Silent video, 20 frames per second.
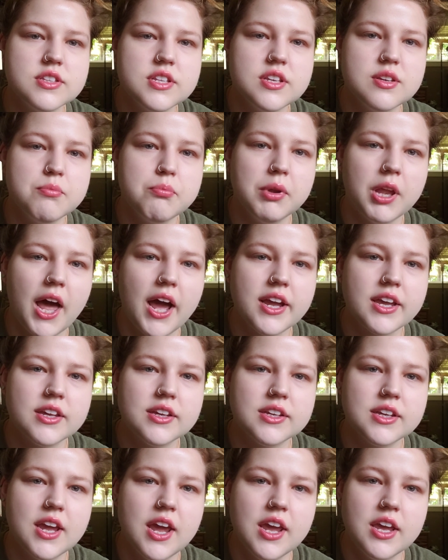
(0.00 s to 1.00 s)
Black
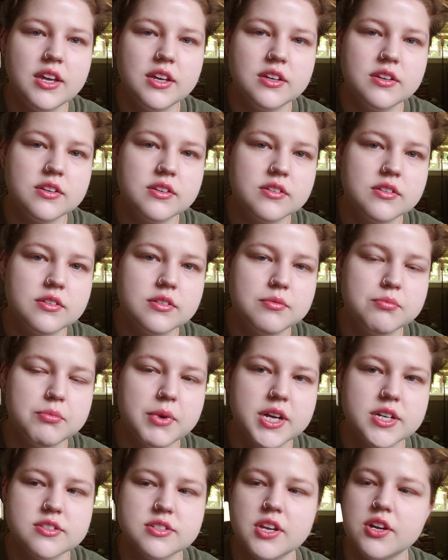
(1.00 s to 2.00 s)
Cake
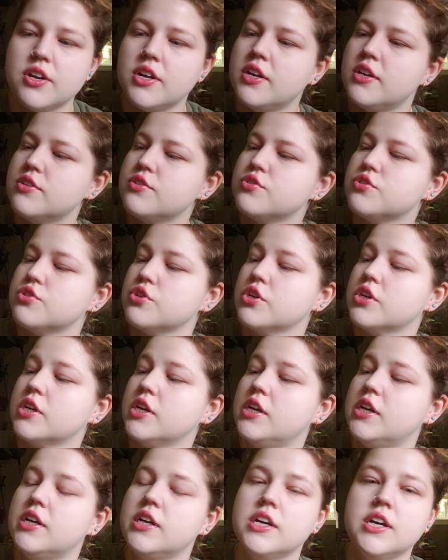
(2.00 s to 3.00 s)
Mascara,
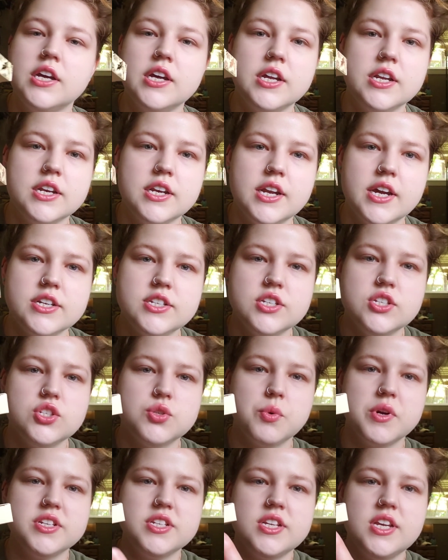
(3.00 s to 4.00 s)
circa
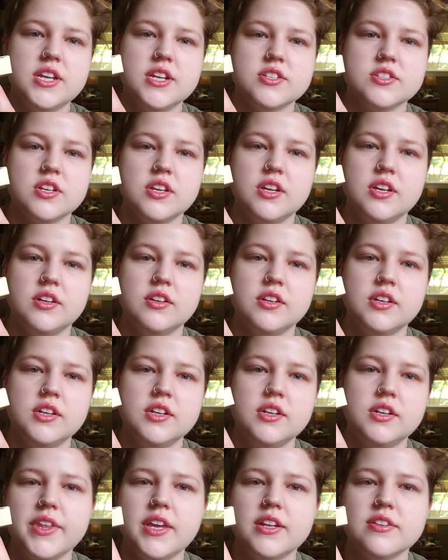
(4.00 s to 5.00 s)
1920.
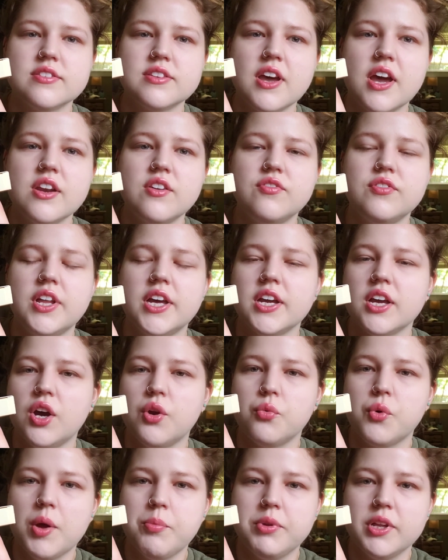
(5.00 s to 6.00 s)
It's kind of like
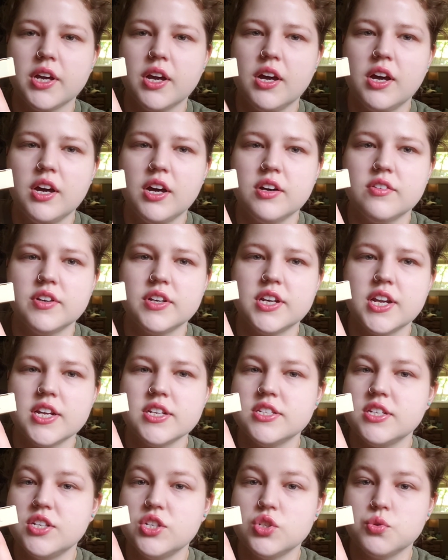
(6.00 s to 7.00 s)
a replica of a
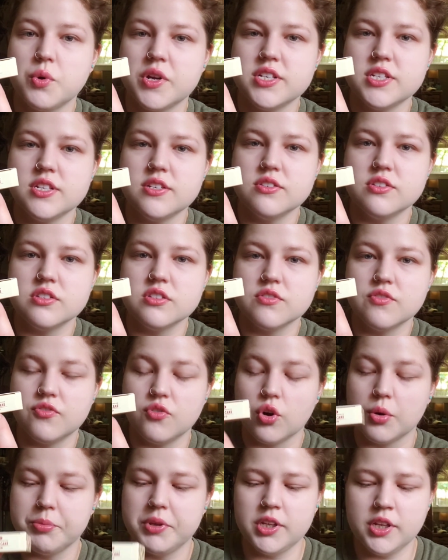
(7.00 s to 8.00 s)
1920s
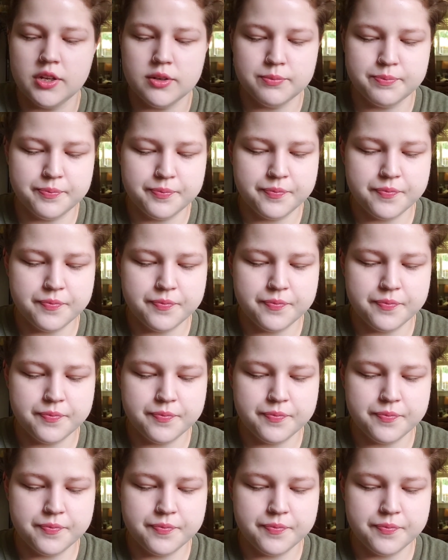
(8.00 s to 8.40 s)
formula.